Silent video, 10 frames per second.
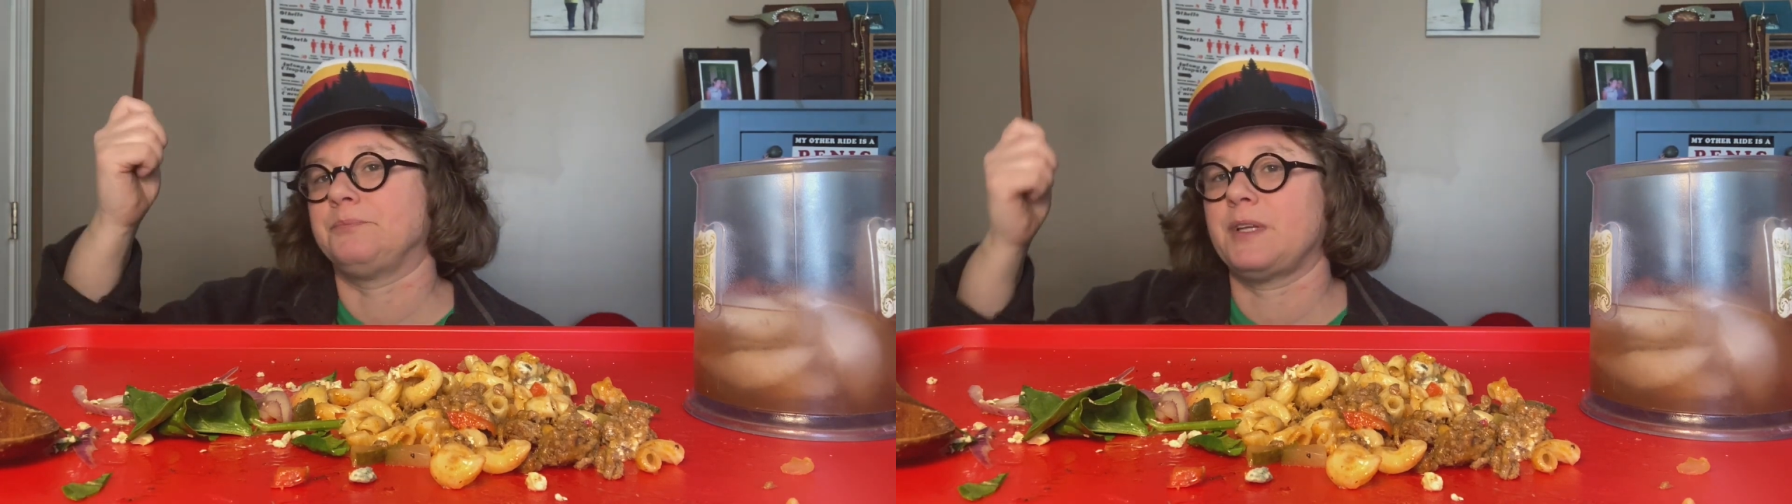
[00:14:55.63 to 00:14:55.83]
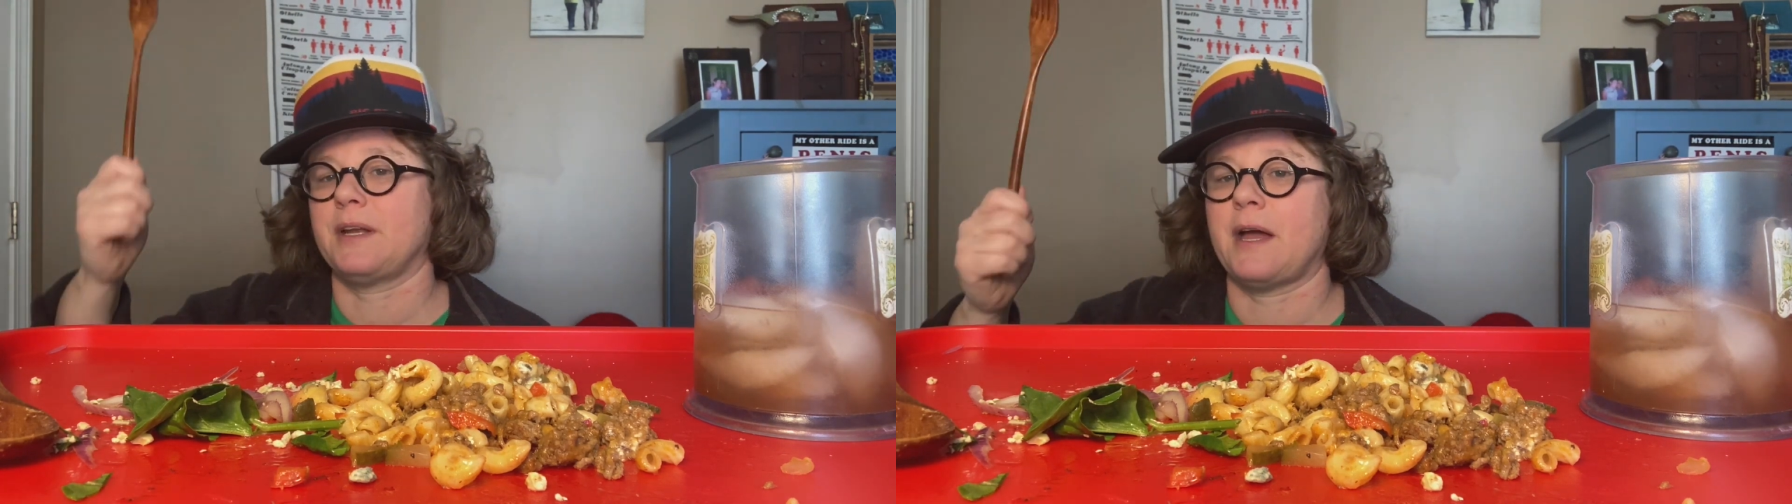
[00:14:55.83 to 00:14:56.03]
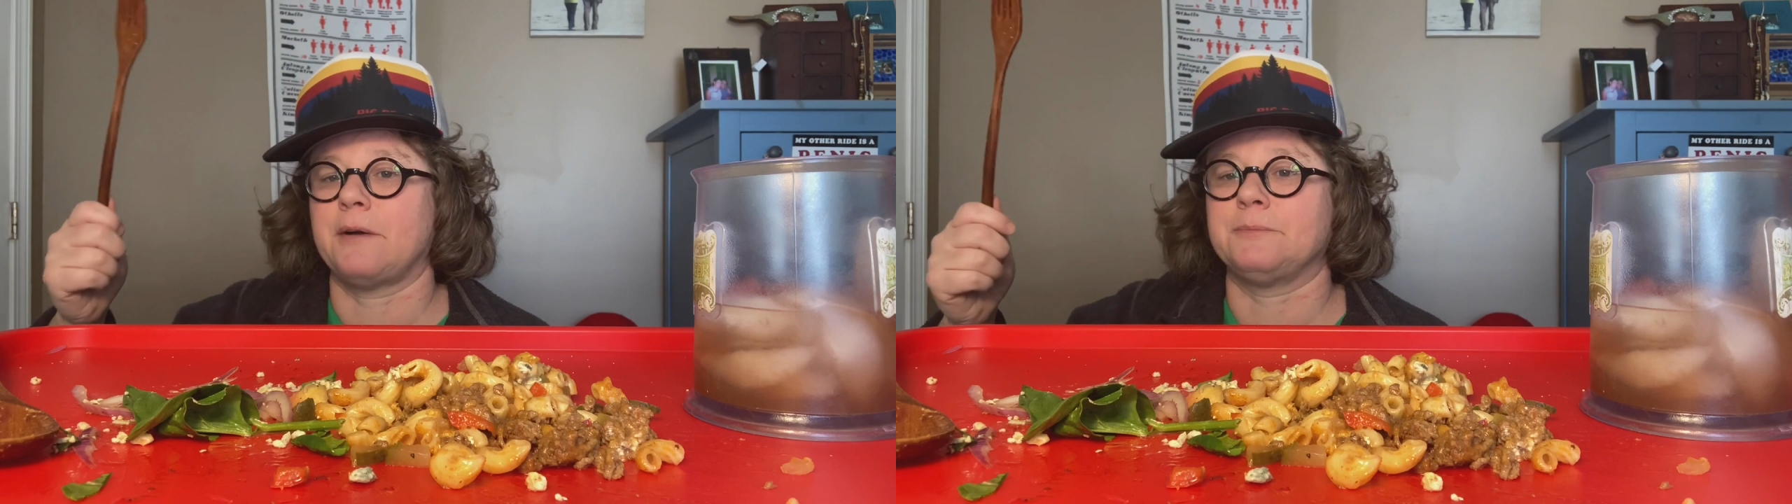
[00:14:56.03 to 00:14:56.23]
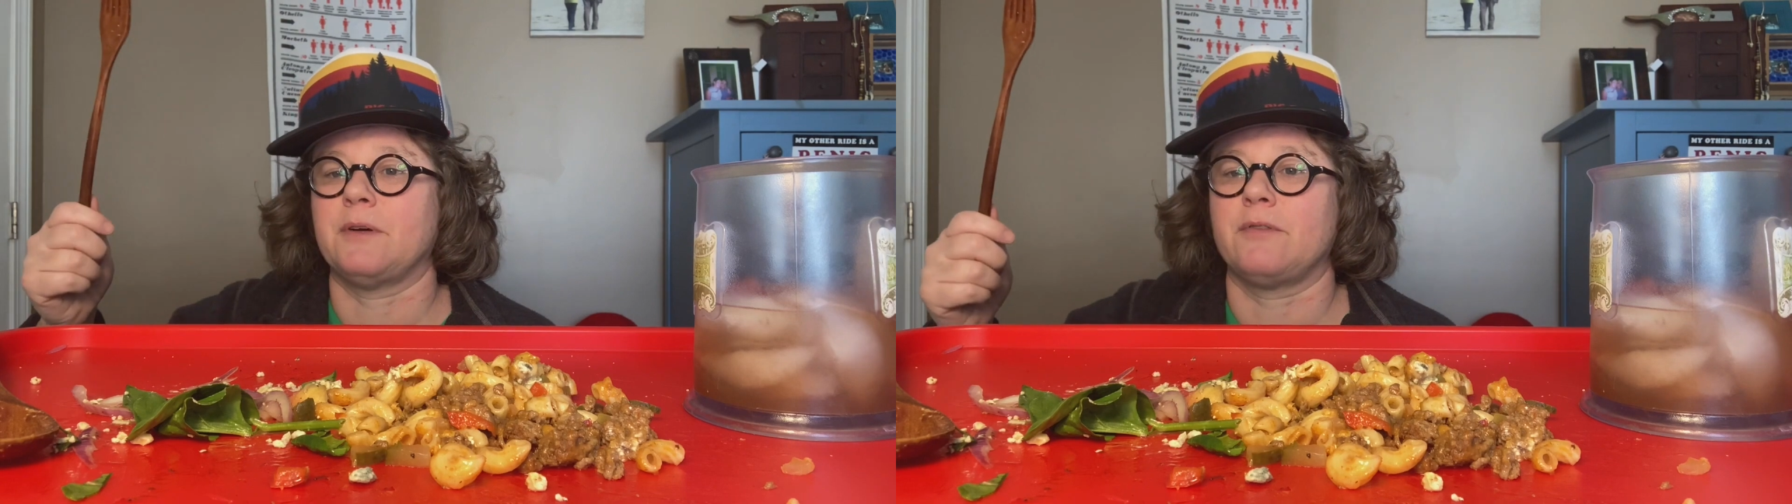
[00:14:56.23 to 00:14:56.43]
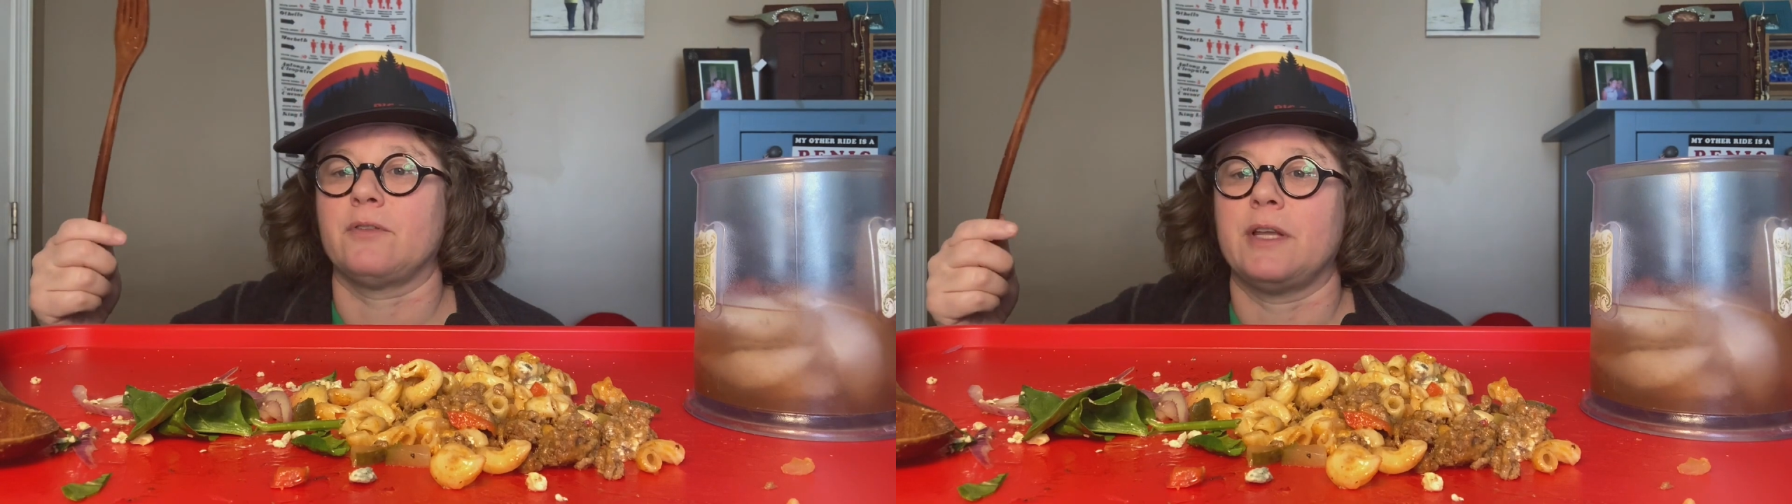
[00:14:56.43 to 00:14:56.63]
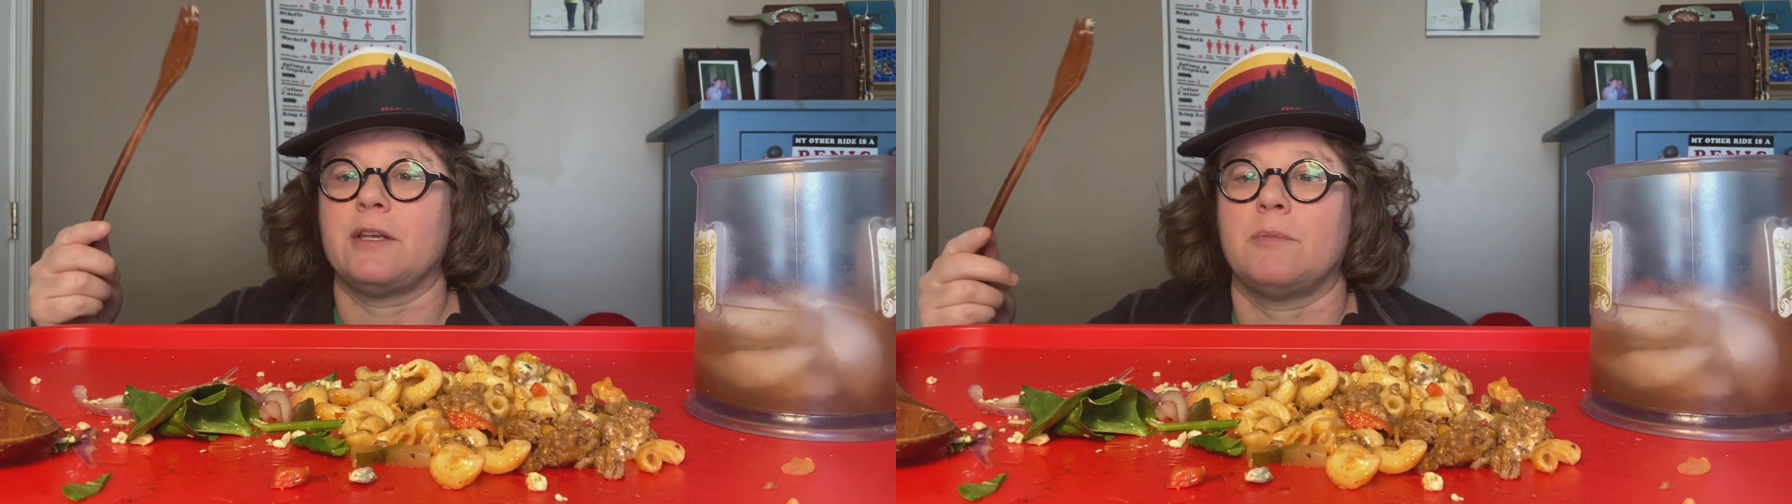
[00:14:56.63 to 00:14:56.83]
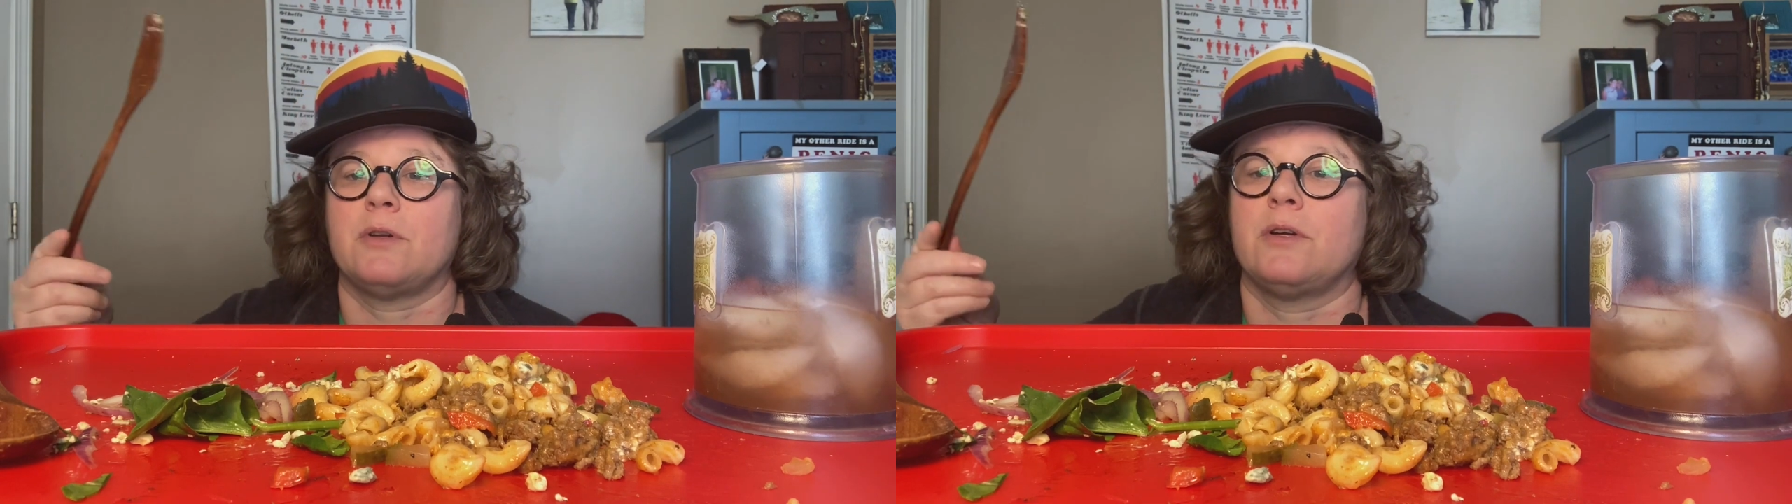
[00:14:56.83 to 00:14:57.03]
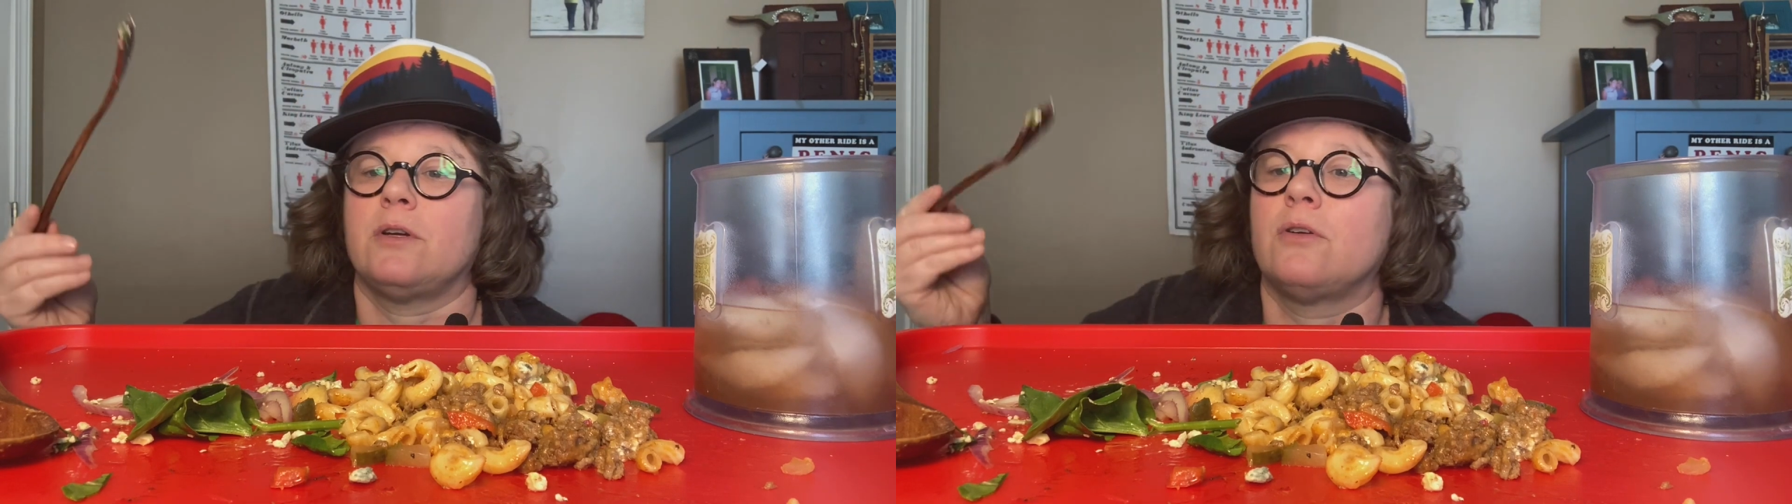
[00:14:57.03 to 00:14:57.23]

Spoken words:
get out of the lake community